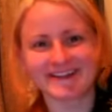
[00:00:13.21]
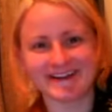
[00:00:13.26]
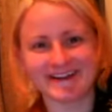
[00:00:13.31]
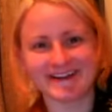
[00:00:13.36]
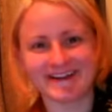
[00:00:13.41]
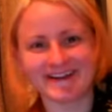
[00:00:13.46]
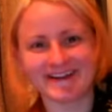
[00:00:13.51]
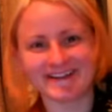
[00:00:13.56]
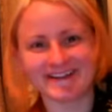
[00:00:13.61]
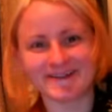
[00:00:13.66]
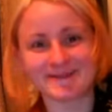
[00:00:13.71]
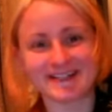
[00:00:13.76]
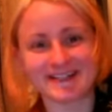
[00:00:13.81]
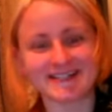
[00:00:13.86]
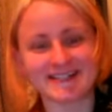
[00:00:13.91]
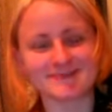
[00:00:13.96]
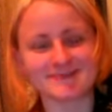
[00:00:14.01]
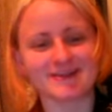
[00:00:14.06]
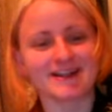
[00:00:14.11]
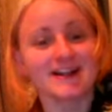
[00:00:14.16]
Uh, let me
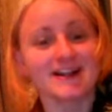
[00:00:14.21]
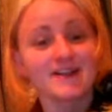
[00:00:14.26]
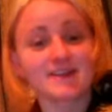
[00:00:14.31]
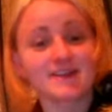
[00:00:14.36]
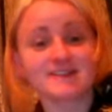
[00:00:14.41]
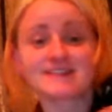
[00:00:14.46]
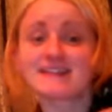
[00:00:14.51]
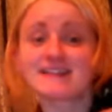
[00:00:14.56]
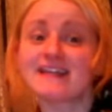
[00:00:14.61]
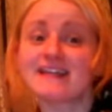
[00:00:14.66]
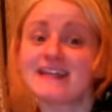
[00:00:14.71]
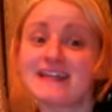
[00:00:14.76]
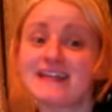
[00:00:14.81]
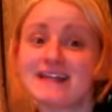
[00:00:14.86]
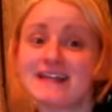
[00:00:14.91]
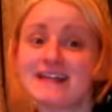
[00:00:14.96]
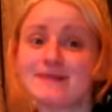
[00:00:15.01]
explain. This is a heating